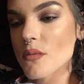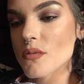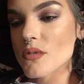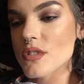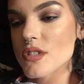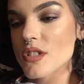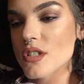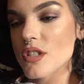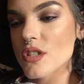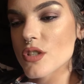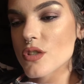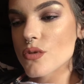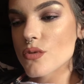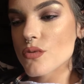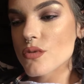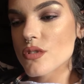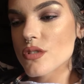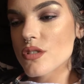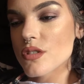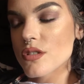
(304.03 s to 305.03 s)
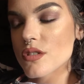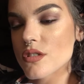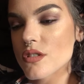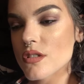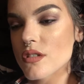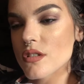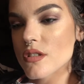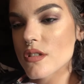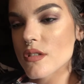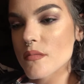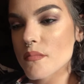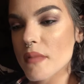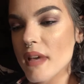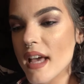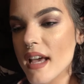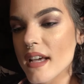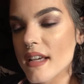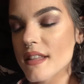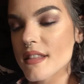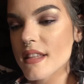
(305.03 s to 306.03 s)
was used
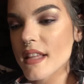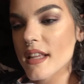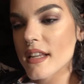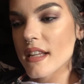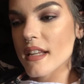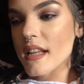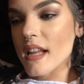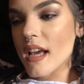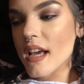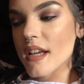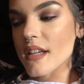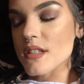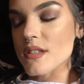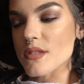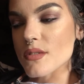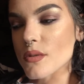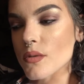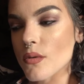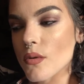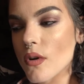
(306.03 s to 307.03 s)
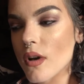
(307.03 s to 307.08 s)
back then in high school.